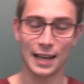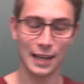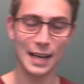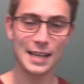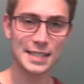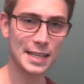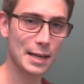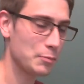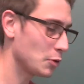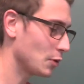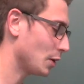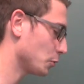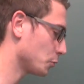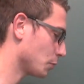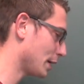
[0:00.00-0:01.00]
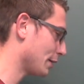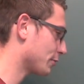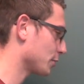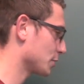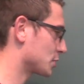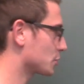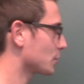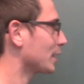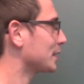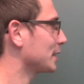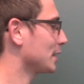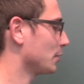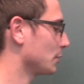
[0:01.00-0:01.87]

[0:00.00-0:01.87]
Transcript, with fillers: Last time around we have constructed